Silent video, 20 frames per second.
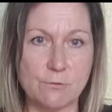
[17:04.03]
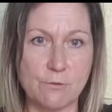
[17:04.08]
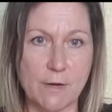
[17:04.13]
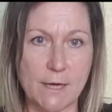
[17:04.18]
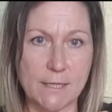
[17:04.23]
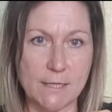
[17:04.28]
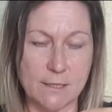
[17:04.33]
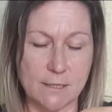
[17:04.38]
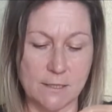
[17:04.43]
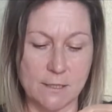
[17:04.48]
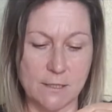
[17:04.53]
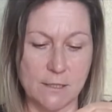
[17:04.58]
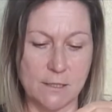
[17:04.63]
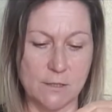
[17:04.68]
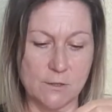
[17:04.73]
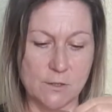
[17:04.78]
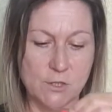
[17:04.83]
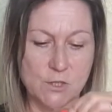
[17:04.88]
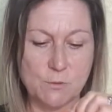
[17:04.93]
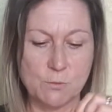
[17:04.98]
red,
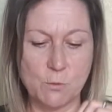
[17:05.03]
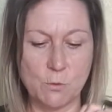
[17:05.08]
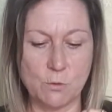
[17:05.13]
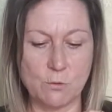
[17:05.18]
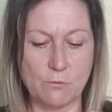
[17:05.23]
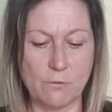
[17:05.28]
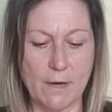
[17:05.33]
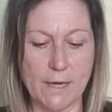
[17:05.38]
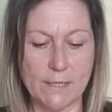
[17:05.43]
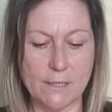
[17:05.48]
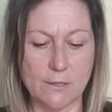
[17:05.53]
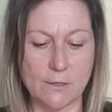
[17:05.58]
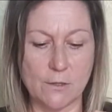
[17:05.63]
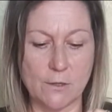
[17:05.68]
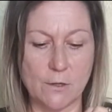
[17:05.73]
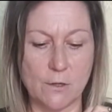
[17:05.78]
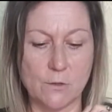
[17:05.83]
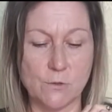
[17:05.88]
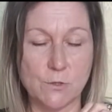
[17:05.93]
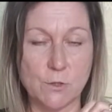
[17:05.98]
the smaller red
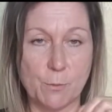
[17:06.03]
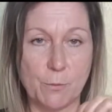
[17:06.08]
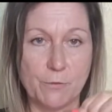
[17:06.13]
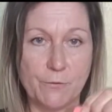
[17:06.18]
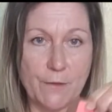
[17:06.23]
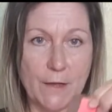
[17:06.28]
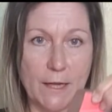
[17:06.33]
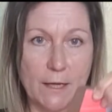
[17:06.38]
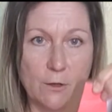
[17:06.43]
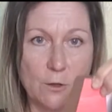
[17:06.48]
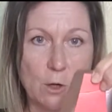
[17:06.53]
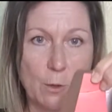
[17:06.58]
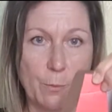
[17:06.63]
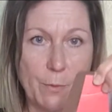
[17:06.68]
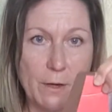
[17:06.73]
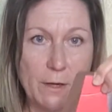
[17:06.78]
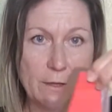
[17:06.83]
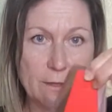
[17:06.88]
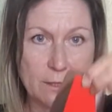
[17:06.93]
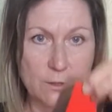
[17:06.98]
on top of that
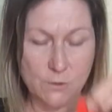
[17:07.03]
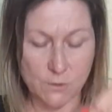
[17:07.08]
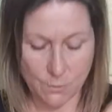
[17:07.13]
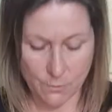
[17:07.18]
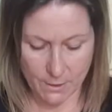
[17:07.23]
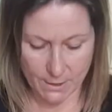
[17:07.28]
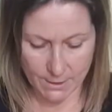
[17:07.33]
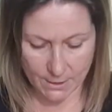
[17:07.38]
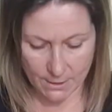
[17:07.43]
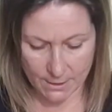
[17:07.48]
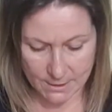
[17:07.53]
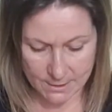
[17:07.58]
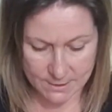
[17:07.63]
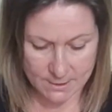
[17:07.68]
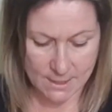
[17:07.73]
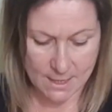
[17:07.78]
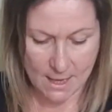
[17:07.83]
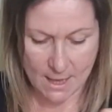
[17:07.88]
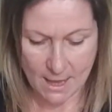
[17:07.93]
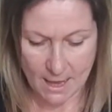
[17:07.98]
copper. That was quite
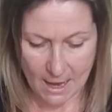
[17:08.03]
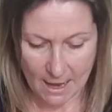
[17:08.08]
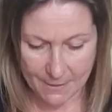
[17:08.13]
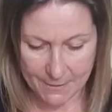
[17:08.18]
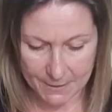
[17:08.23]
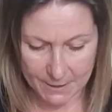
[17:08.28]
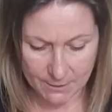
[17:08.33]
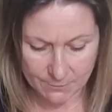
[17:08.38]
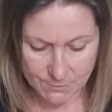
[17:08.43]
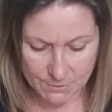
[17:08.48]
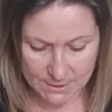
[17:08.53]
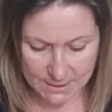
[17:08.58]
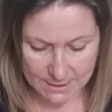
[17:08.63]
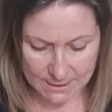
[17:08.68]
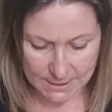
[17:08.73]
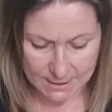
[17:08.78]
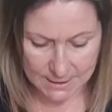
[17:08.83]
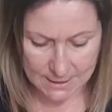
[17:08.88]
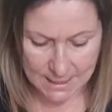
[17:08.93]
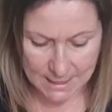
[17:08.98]
nice. And then I'm just
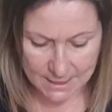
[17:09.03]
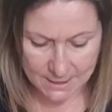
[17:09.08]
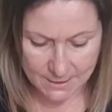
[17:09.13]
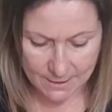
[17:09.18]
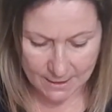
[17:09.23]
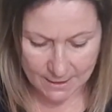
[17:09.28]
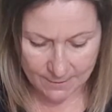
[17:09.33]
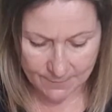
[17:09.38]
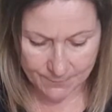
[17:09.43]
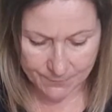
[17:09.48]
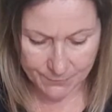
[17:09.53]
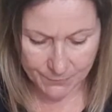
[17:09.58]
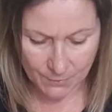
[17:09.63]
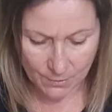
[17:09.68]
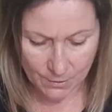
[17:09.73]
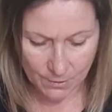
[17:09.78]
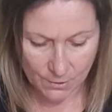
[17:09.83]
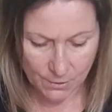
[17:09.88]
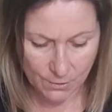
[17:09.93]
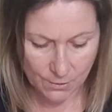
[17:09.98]
going to lay that
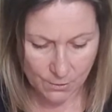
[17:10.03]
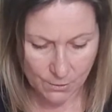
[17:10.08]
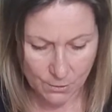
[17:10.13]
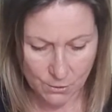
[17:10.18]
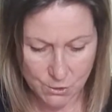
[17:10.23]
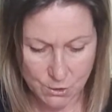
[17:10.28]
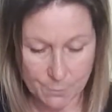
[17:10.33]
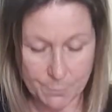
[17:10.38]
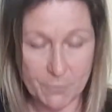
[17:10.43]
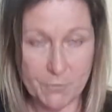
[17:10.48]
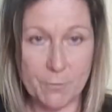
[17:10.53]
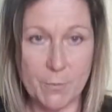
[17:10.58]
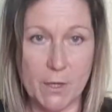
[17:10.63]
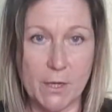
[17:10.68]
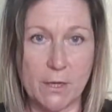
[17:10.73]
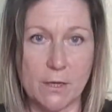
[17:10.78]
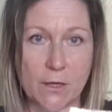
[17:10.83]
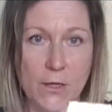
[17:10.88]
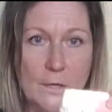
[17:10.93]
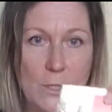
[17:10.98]
on top of
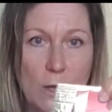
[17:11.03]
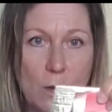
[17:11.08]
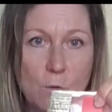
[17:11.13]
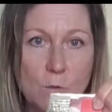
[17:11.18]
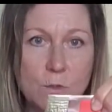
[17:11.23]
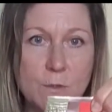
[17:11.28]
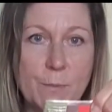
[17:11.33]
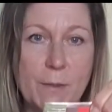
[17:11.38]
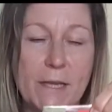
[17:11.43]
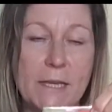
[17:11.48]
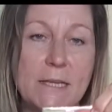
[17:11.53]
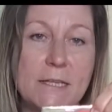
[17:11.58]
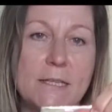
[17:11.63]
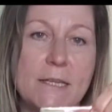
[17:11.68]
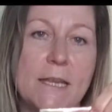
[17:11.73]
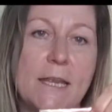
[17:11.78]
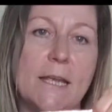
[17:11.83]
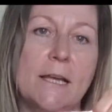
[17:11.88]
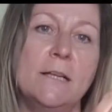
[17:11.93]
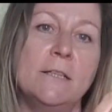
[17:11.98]
my gold piece
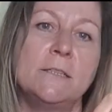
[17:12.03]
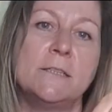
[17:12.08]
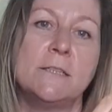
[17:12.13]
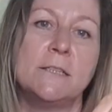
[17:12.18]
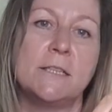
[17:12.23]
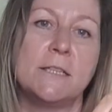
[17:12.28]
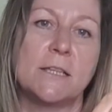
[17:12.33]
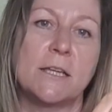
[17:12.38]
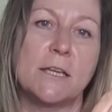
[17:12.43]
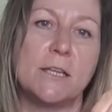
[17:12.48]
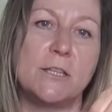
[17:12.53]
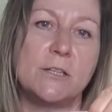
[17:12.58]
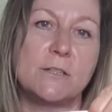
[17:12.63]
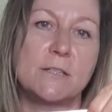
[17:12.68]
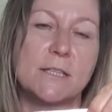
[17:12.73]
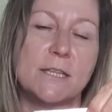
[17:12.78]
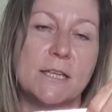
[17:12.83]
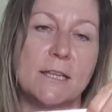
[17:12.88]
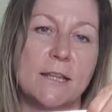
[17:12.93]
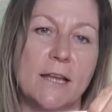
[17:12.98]
here. Can you
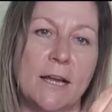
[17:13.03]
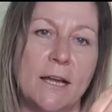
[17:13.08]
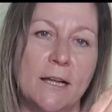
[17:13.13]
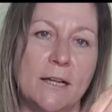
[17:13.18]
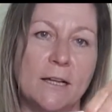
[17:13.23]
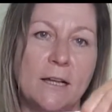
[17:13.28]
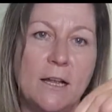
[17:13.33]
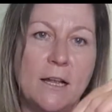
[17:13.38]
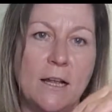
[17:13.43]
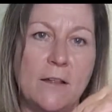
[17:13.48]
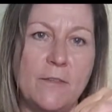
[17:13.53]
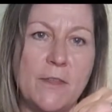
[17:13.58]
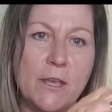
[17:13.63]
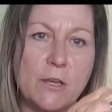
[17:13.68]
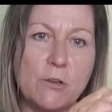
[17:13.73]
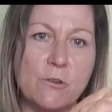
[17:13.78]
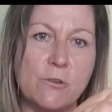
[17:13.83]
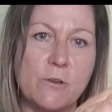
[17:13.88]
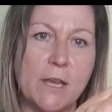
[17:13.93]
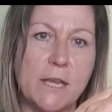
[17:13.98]
see that? And
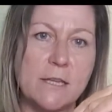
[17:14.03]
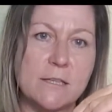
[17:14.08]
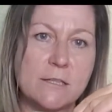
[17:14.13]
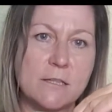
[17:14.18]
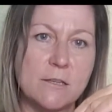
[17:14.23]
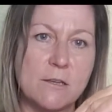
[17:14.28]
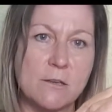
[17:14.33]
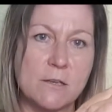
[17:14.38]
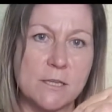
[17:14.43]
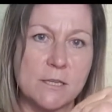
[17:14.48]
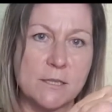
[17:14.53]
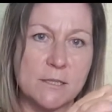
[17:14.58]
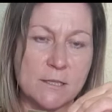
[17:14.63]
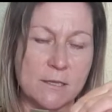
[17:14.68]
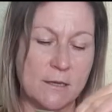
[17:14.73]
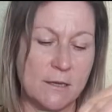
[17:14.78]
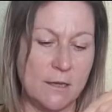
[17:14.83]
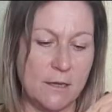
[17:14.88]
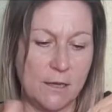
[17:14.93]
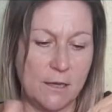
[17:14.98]
that creates a nice